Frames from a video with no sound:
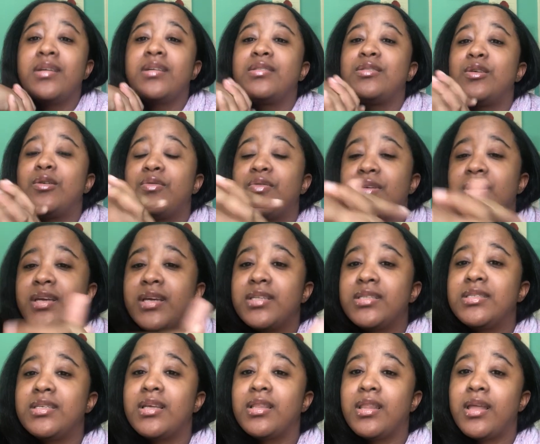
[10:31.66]
don't forget
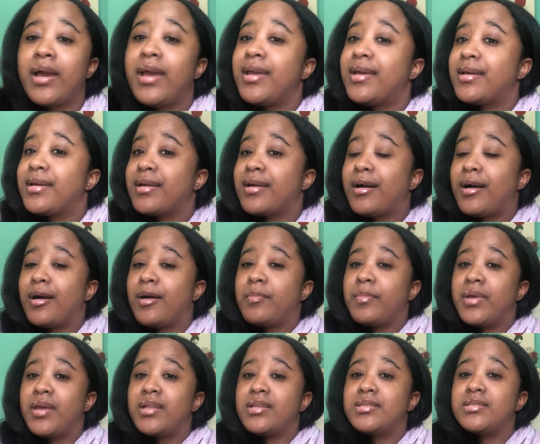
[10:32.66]
to like,
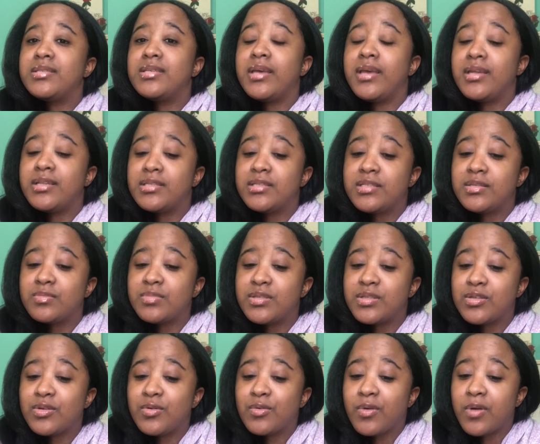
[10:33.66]
comment, and
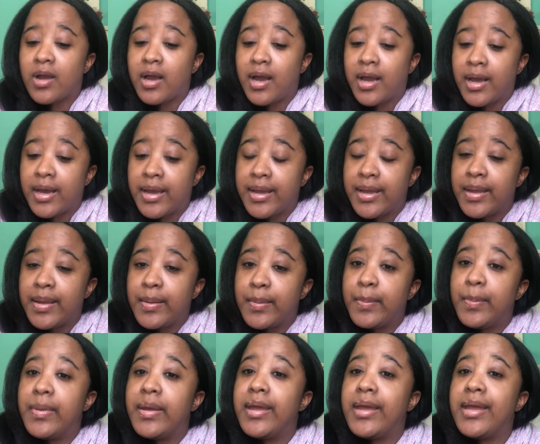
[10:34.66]

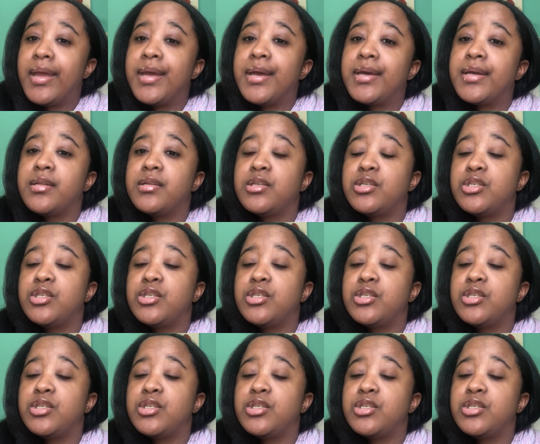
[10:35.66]
subscribe, and